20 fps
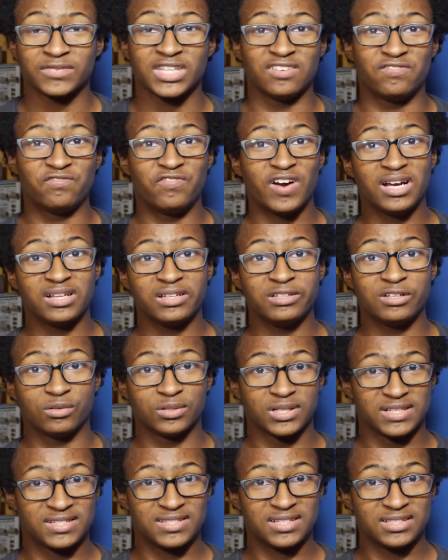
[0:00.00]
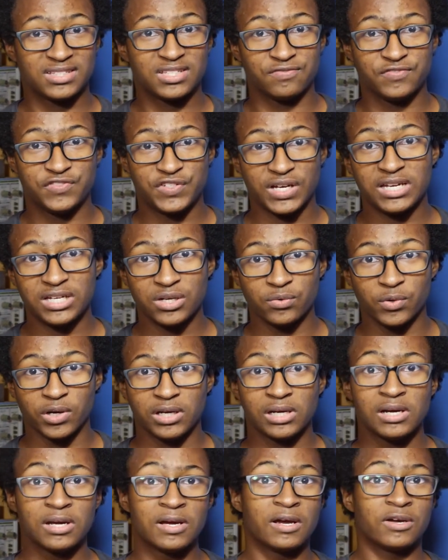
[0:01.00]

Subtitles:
And finally, on the 6th of January,